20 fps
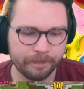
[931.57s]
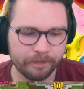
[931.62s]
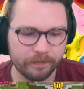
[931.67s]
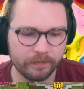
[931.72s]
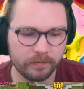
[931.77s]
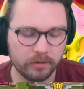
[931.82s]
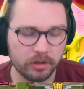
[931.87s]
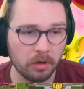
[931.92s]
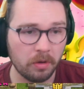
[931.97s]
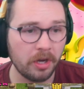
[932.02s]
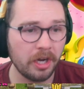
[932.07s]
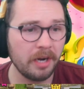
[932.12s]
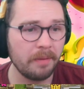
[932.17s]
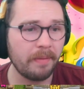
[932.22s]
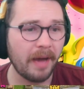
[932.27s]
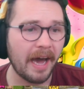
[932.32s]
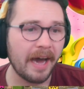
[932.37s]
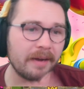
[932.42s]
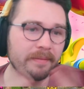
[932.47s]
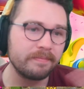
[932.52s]
So good and
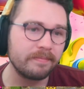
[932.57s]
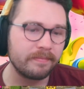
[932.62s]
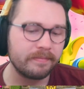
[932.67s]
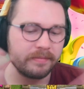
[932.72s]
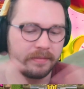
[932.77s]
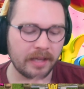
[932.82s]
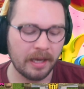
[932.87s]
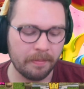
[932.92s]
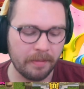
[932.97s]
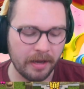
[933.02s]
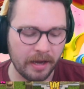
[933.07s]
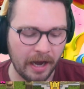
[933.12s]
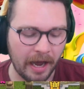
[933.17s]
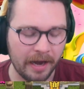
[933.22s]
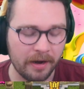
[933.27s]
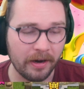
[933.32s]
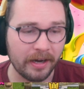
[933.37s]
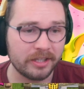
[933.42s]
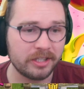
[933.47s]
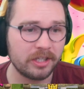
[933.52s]
bad. I mean, I
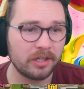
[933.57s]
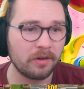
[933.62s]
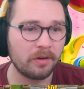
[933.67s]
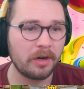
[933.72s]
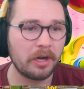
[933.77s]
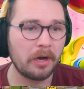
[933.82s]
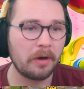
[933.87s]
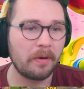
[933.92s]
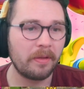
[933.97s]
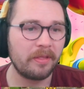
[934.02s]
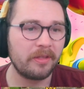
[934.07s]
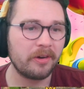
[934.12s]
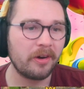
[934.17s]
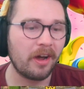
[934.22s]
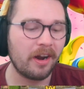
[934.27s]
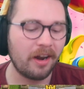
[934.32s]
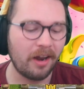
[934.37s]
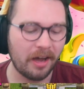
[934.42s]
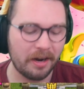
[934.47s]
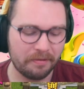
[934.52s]
actually don't know. There are not
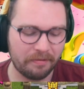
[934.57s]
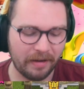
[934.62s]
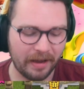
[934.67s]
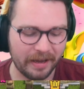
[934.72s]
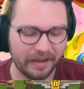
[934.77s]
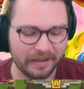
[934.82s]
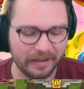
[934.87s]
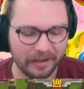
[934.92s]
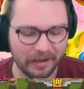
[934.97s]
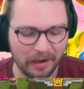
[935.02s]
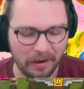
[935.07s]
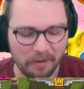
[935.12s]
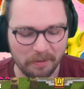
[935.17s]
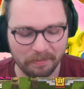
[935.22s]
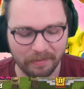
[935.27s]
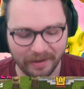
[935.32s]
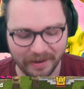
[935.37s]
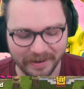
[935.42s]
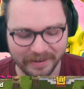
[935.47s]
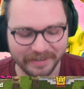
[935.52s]
a lot of like clone
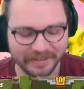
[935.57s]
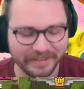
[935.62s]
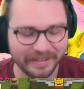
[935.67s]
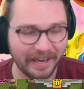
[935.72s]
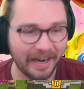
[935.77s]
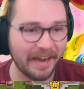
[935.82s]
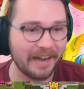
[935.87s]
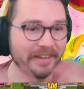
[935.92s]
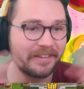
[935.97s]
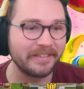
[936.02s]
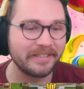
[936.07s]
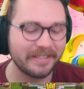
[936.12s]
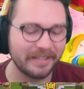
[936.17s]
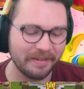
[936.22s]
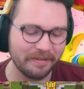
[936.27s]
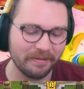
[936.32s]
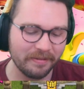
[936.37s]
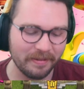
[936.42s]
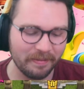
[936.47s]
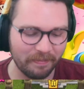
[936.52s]
players that I usually
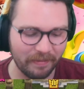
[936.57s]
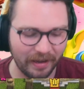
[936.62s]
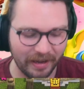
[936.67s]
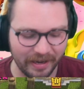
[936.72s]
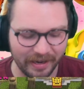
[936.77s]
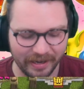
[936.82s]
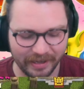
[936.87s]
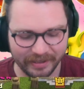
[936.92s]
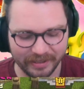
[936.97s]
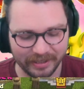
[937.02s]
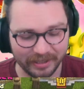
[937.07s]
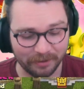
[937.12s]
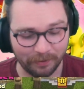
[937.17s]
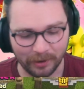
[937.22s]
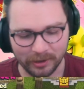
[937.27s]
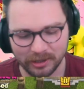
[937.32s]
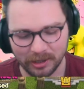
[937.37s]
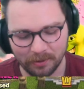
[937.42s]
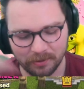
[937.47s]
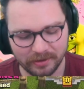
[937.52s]
play against,
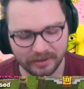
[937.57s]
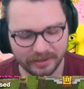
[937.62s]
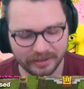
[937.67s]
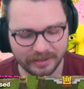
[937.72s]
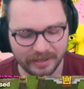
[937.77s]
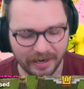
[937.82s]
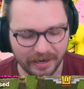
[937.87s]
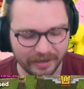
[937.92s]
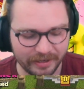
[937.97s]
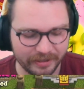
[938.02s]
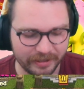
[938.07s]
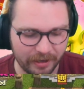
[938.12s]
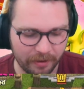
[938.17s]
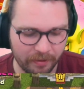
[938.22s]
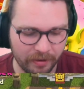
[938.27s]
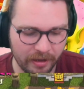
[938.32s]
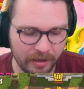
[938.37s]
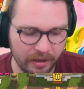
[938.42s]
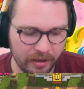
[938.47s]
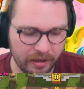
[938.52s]
especially with this deck. So
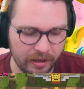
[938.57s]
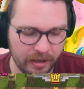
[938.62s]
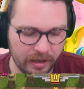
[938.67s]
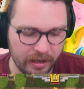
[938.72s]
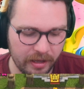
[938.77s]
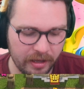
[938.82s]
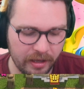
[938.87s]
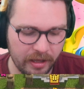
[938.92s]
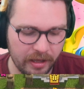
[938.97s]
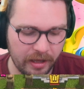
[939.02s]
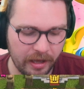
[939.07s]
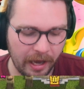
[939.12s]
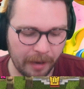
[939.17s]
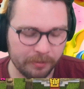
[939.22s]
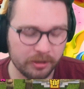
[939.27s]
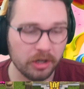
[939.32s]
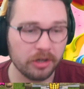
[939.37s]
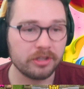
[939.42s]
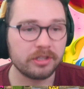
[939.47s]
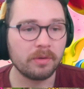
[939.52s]
I'm
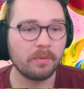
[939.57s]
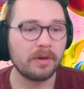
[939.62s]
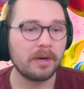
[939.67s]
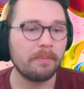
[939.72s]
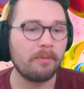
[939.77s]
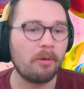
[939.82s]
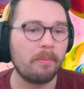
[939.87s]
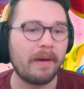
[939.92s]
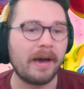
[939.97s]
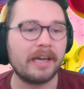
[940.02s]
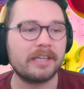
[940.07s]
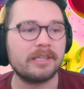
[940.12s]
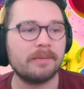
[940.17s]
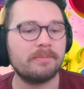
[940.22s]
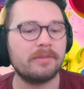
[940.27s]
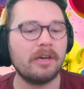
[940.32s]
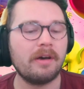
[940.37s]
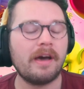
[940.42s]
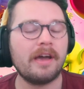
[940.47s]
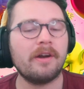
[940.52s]
sure it's a winnable matchup,
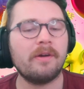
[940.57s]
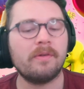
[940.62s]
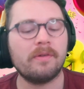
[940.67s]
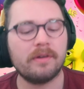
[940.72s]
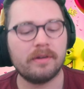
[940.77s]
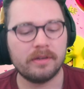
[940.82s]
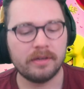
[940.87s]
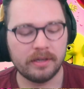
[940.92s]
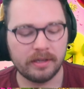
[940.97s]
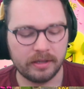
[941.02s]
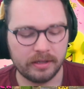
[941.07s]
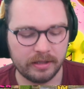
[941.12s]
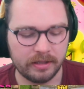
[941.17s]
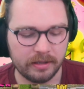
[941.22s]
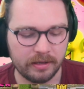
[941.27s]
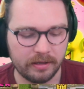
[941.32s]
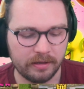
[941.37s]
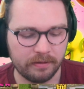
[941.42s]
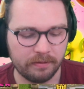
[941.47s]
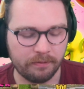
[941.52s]
though. I don't
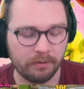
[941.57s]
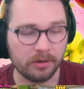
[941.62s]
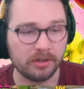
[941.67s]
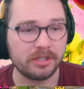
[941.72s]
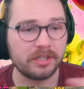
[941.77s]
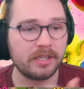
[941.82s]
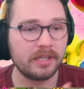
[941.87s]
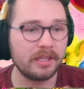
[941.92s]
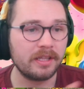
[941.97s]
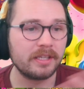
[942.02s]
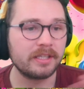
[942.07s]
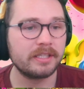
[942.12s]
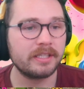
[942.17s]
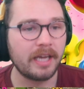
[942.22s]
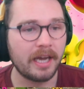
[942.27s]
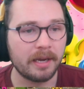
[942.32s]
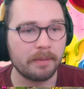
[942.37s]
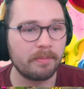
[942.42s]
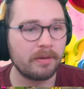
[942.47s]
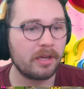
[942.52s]
foresee this
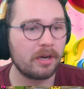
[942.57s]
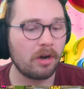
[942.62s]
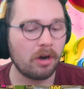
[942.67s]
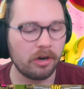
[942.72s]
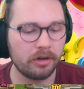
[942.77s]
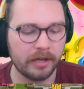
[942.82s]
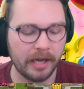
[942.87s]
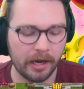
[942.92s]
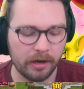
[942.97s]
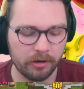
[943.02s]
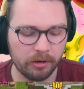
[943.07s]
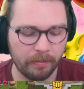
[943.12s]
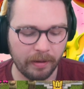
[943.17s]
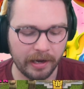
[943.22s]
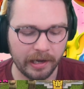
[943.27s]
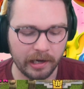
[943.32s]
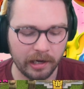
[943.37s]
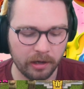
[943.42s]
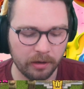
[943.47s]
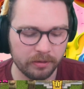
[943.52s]
deck being hard countered by
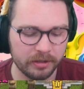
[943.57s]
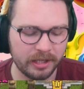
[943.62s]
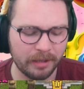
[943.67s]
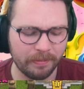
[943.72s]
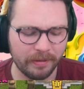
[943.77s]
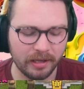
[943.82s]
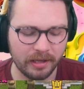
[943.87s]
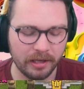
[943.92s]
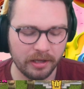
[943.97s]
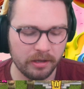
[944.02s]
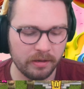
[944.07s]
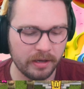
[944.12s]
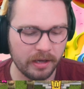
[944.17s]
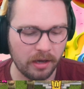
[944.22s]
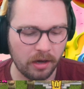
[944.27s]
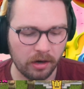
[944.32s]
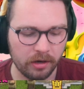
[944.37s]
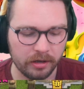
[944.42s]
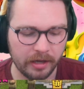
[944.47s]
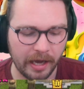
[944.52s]
clone. Typically, you get
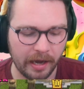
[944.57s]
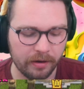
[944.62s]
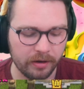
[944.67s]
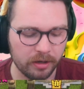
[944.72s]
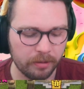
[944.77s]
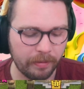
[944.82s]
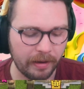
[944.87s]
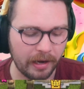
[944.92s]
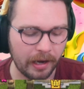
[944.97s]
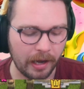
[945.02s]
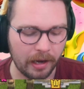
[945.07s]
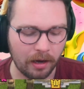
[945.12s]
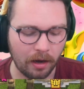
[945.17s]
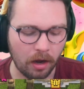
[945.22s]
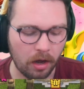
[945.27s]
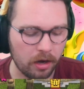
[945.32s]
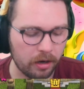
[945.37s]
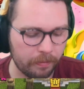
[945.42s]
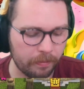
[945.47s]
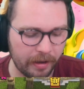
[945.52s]
hard countered by like
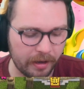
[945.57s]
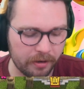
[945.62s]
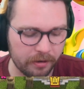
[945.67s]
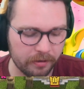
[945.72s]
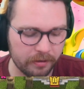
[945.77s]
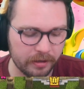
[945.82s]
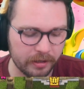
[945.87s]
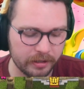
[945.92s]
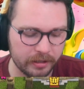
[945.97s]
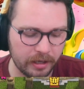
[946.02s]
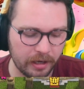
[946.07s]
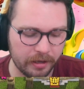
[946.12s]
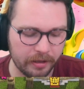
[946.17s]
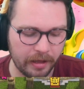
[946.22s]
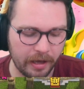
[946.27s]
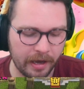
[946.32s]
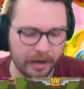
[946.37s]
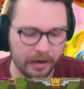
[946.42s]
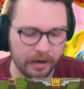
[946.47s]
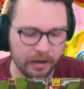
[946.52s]
log bait or things like
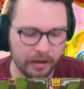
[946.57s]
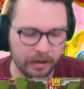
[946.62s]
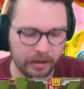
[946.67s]
that.